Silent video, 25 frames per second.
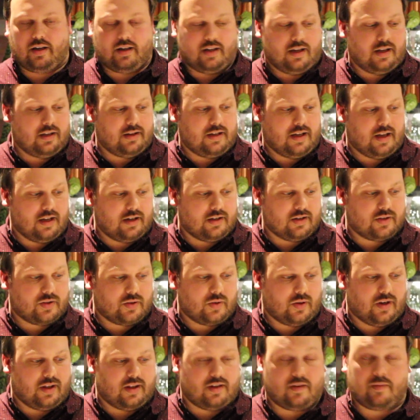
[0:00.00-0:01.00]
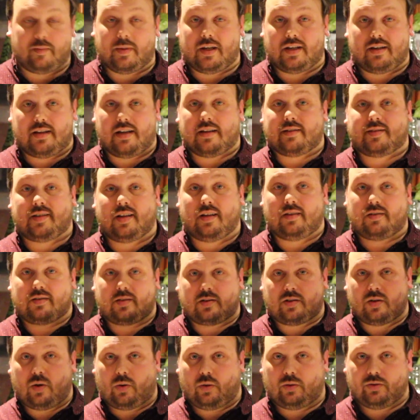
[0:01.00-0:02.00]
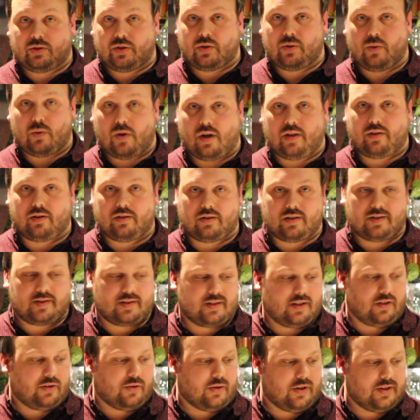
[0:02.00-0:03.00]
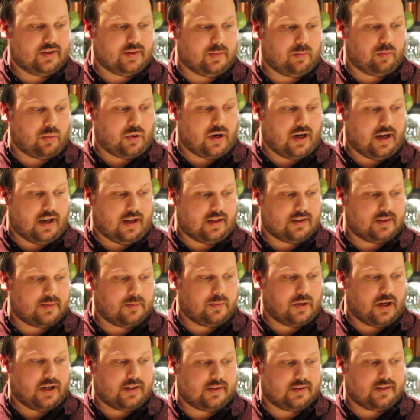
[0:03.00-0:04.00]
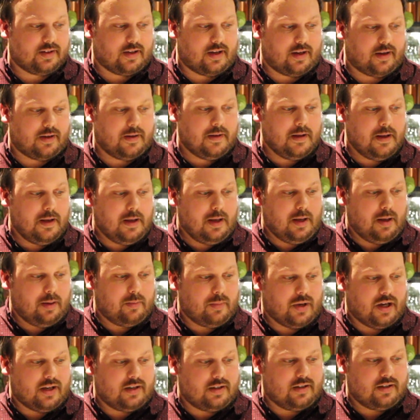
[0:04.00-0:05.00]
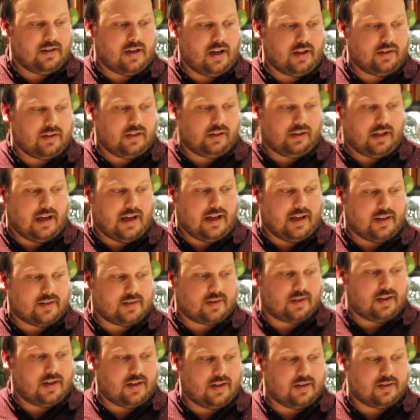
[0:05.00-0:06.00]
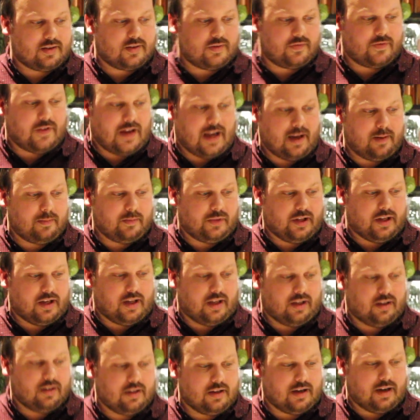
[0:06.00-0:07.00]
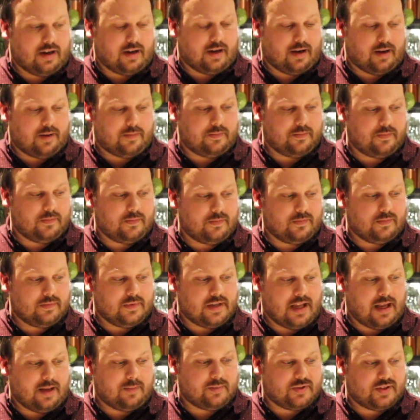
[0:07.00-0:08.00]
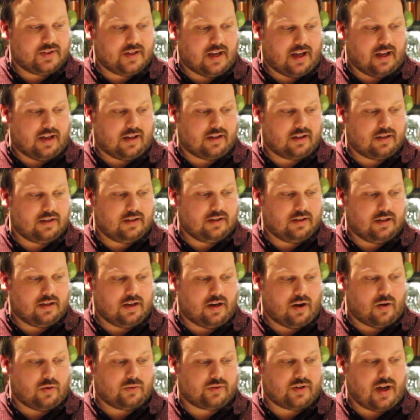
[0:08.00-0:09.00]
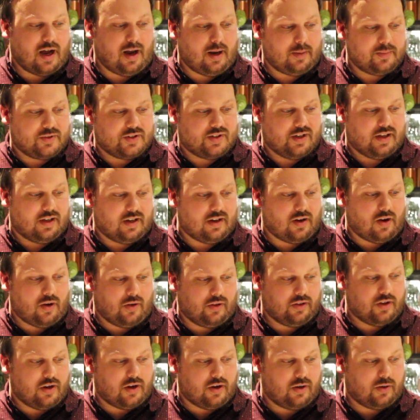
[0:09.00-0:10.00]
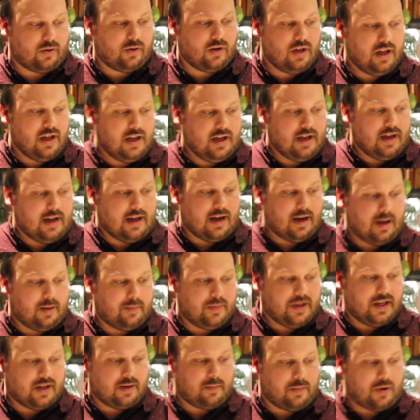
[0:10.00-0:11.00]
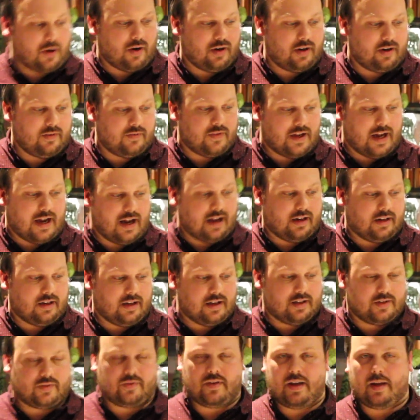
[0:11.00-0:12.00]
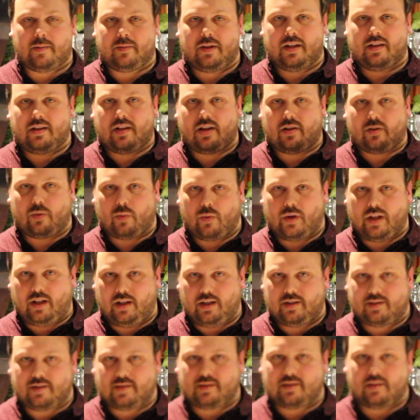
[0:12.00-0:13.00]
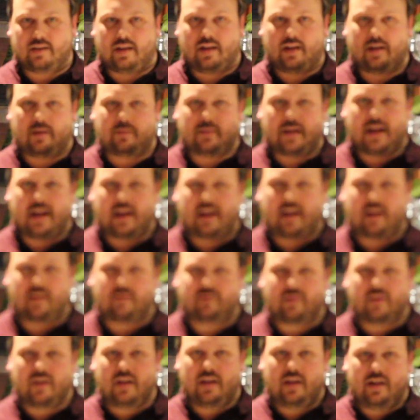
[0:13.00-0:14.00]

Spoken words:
in the industry that have been since sold to other distilleries and brands. But nonetheless, his family namesake, Thompson, although being a part of that, his family, the other Willets, have